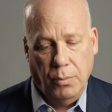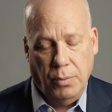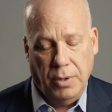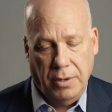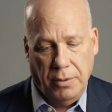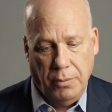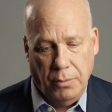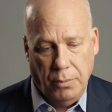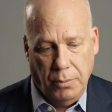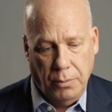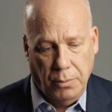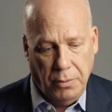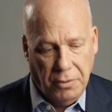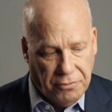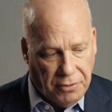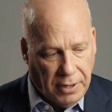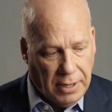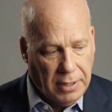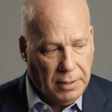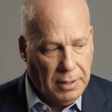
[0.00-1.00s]
We
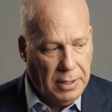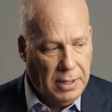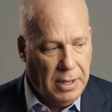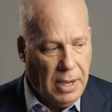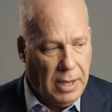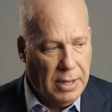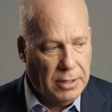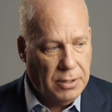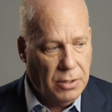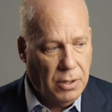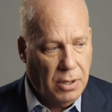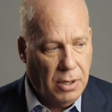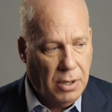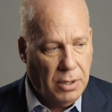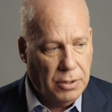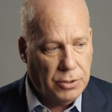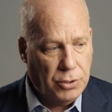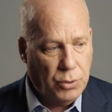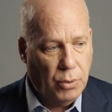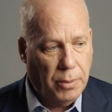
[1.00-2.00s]
finally got
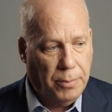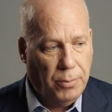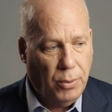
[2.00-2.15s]
to